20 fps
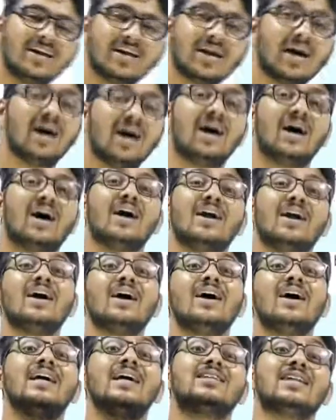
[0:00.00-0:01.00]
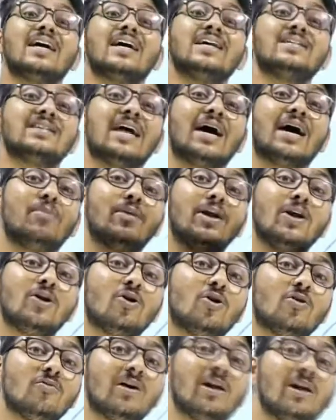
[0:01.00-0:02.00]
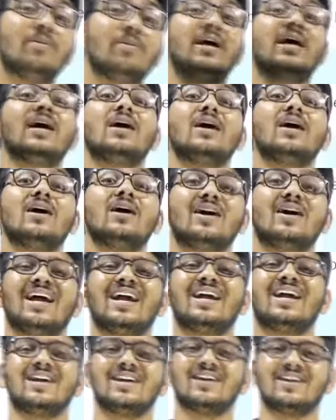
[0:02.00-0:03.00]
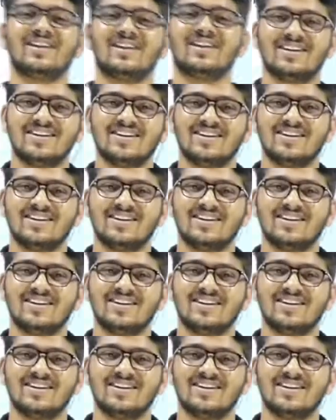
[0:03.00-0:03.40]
it hard, its amplitude will be greater.